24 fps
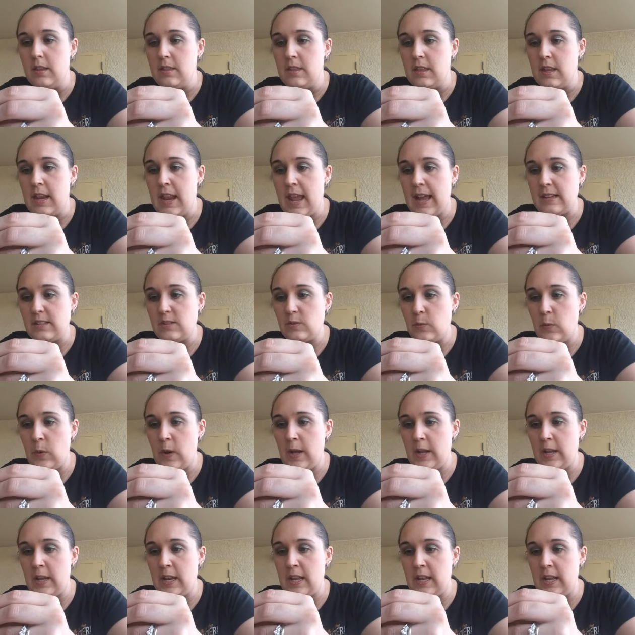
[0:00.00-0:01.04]
The next
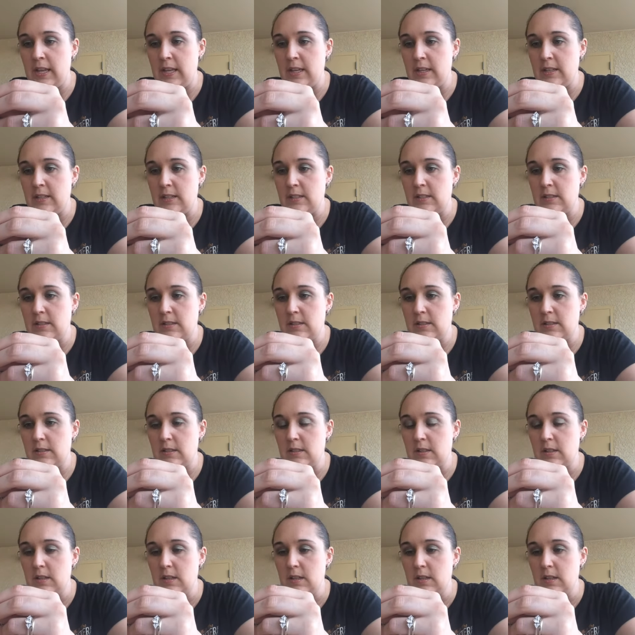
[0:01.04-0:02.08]
one
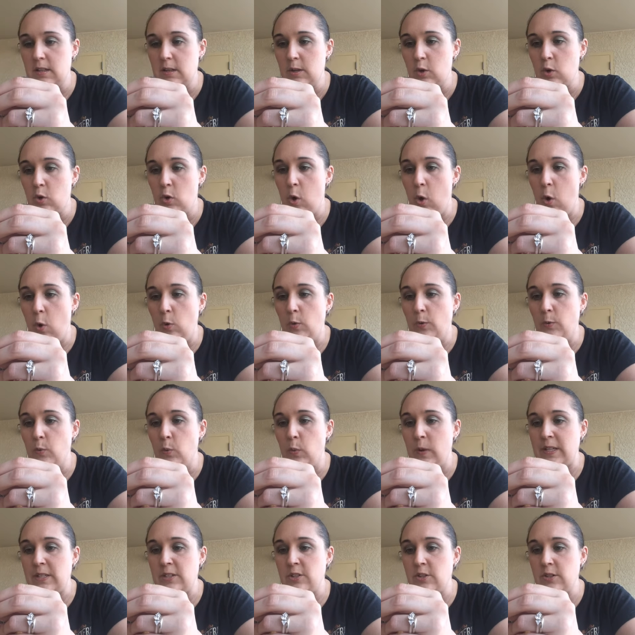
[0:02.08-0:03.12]
is
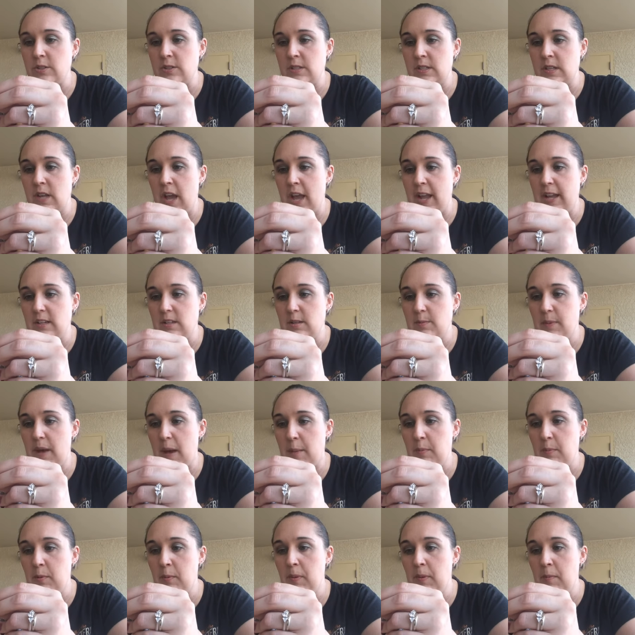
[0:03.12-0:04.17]
Cold Winter's Night.
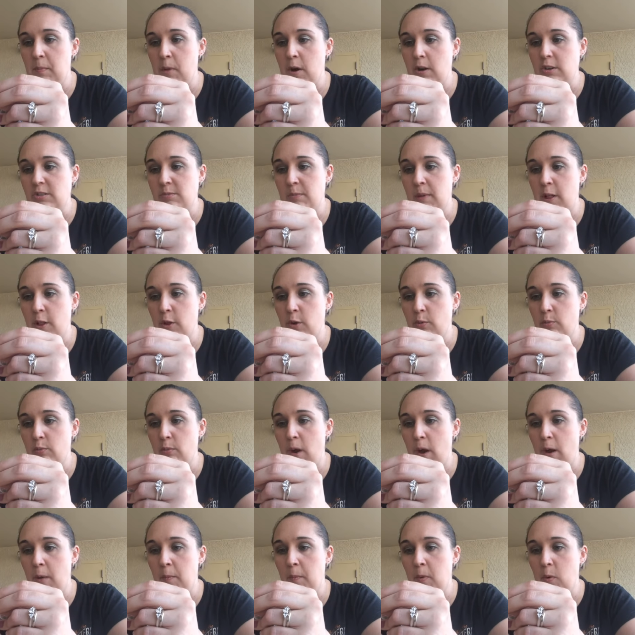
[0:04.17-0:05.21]
Peppermint marshmallow
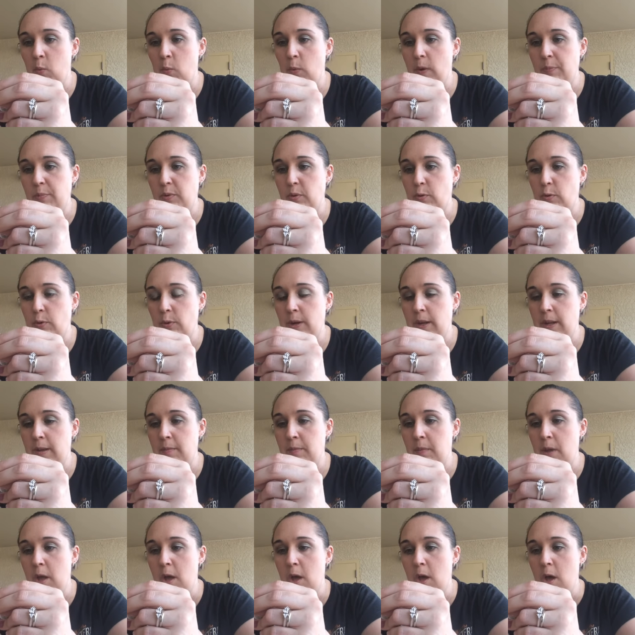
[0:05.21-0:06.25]
rum, whipped
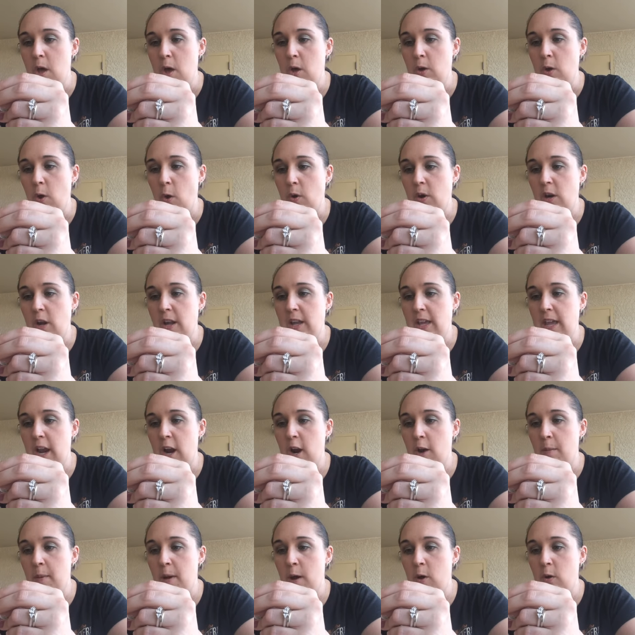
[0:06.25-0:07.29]
cream, coconut
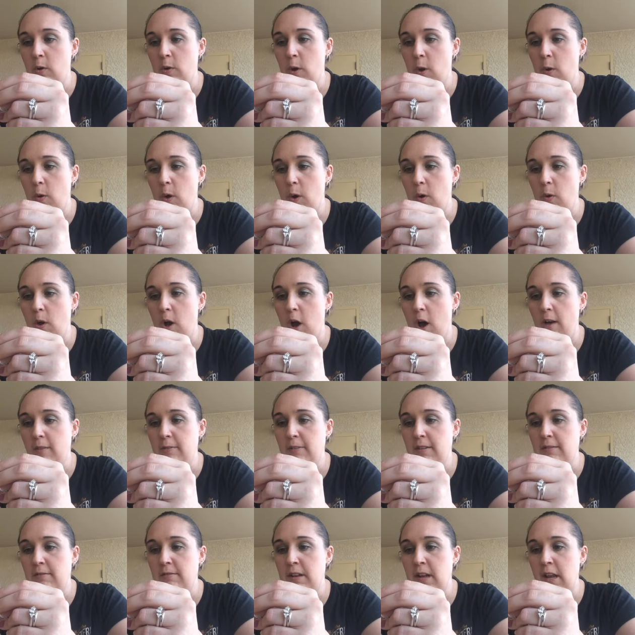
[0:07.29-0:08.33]
caramel, cocoa
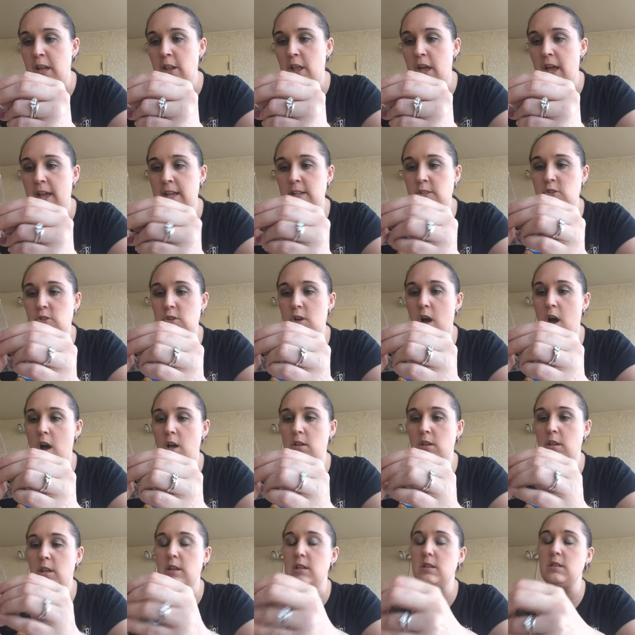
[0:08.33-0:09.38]
coffee, vanilla, and
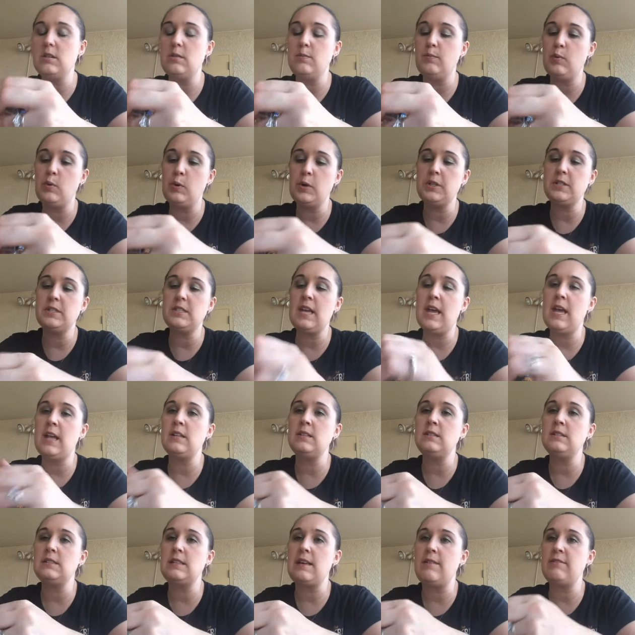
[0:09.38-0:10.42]
chocolate. Poured
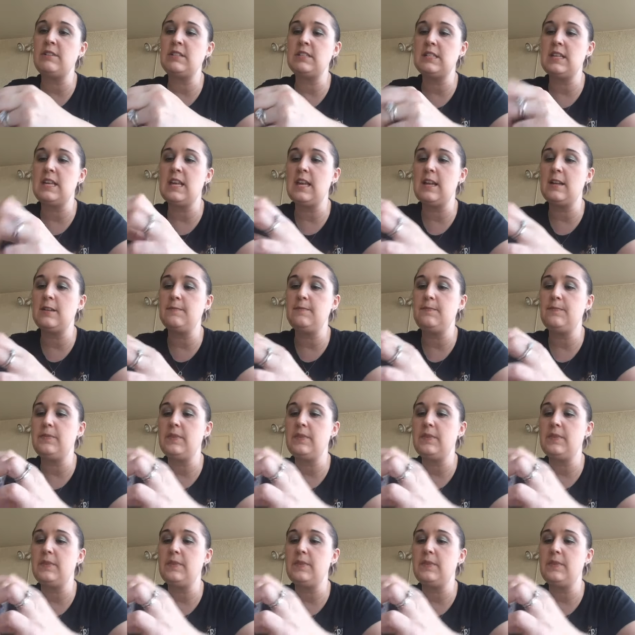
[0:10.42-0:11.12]
1017.